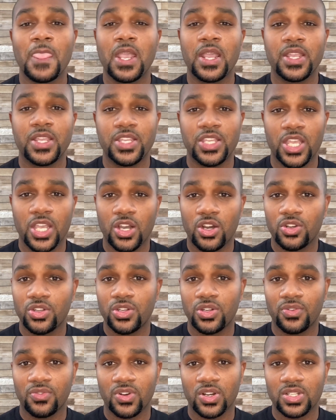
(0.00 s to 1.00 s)
Yale
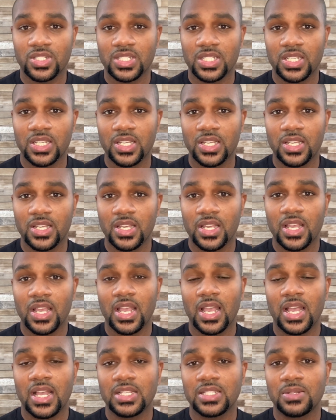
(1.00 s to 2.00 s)
University
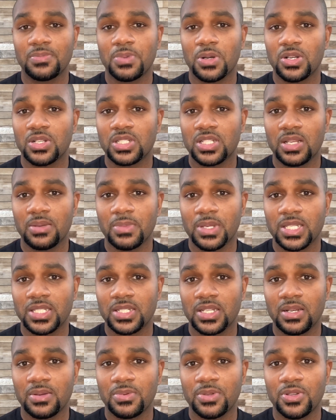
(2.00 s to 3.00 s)
has a post
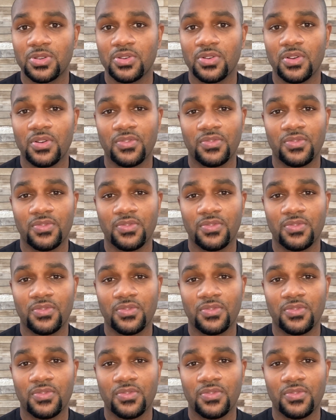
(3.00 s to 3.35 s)
MSW